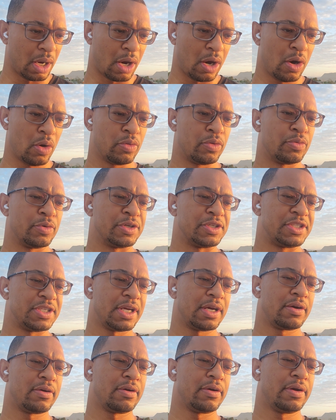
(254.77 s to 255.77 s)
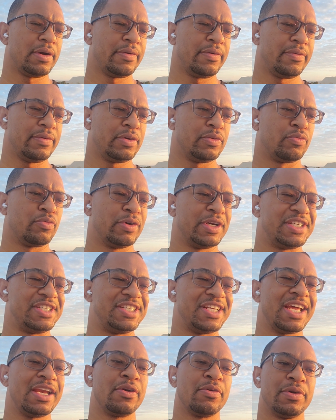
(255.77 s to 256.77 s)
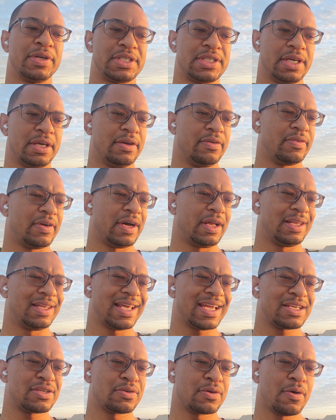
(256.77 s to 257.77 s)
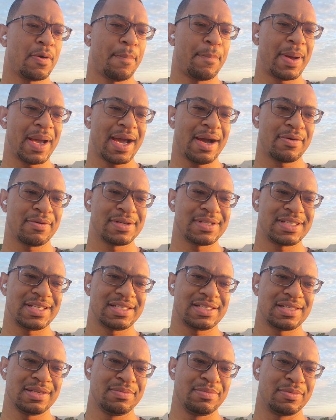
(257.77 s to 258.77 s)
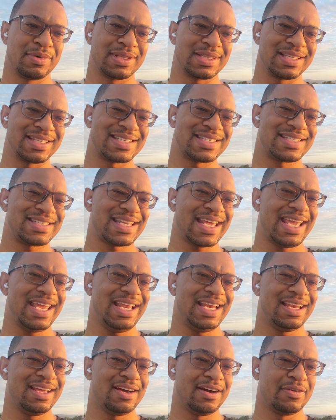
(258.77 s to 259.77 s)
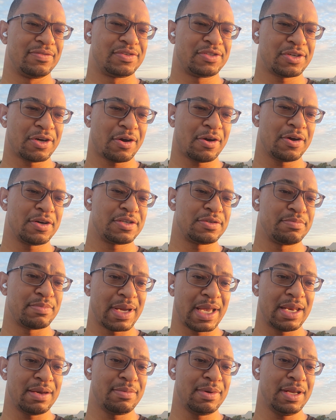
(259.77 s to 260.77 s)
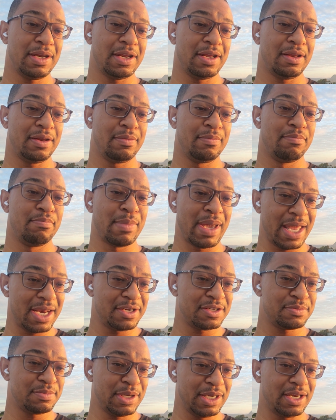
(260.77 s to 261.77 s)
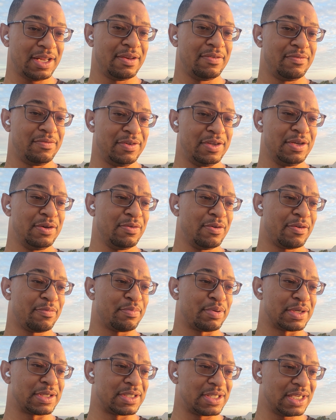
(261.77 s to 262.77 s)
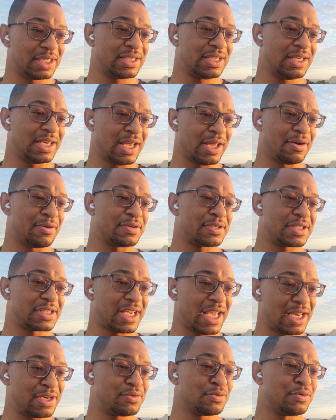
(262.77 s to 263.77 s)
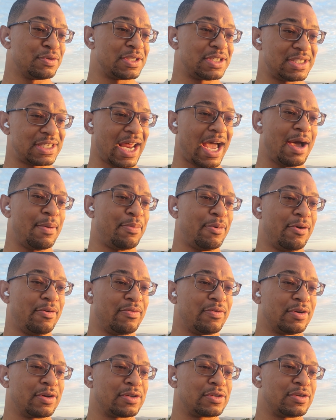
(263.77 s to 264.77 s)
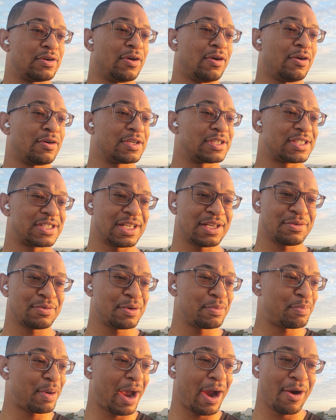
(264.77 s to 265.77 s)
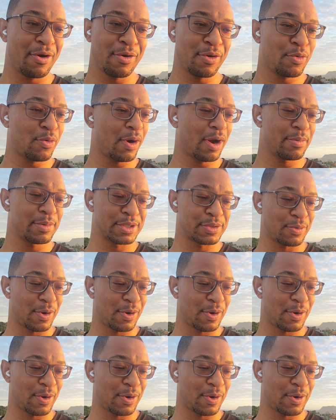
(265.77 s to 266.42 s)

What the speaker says: Oh, the regenerative electrical power system with the state of charge management in view of predicted and or scheduled stopover auxiliary power requirements.